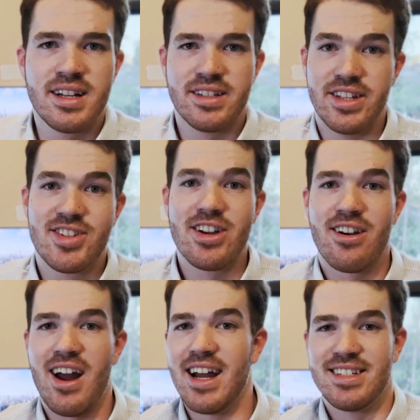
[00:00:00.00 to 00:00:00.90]
This
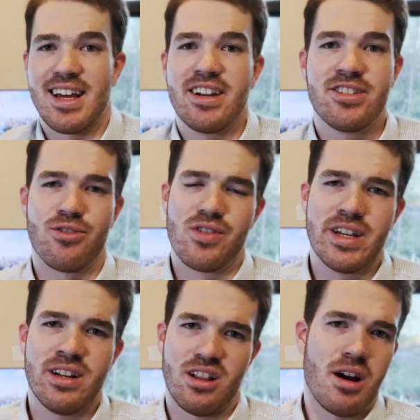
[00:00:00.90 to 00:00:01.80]
year, I decided to
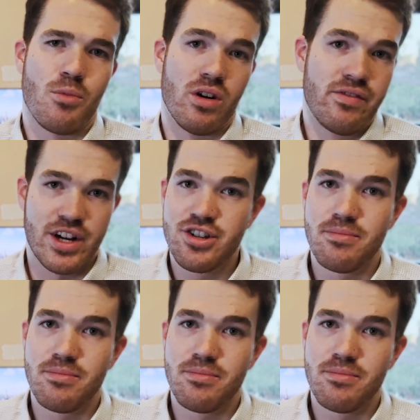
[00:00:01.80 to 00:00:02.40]
read a lot more fiction